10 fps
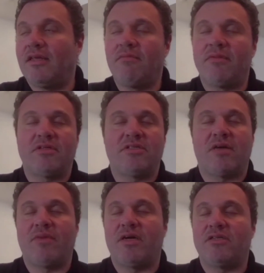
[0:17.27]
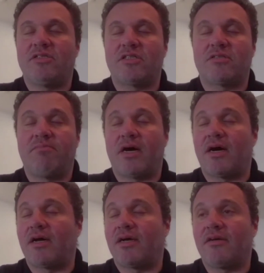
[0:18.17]
image I made just
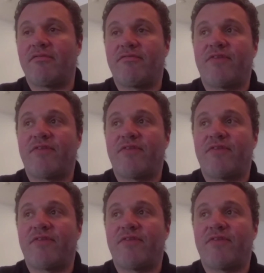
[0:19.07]
by